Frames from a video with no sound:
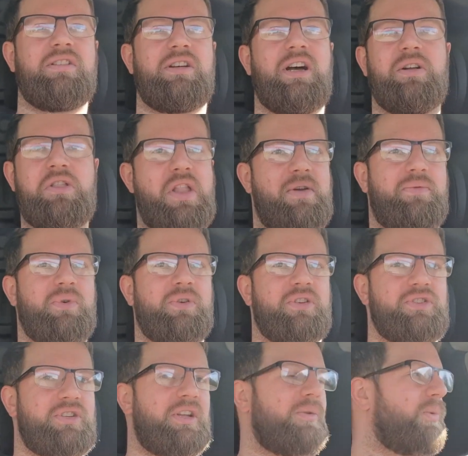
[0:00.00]
I'll never
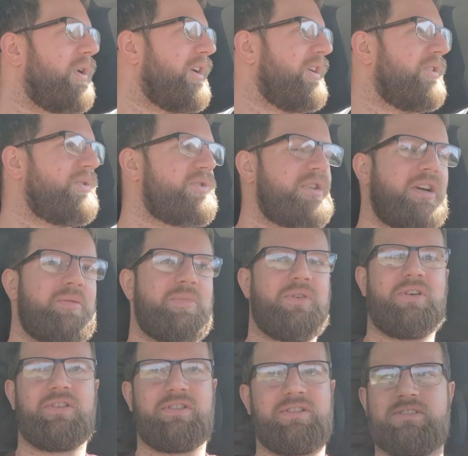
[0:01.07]
understand why he does that,
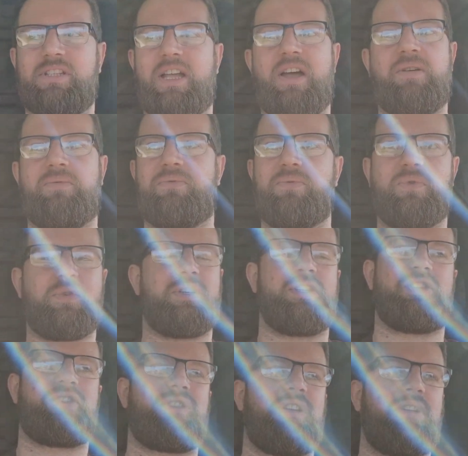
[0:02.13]
but every
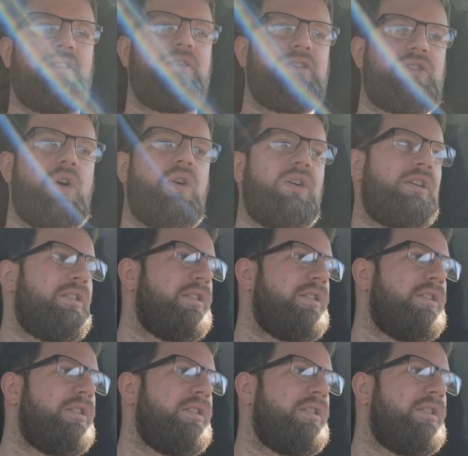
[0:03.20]
single time.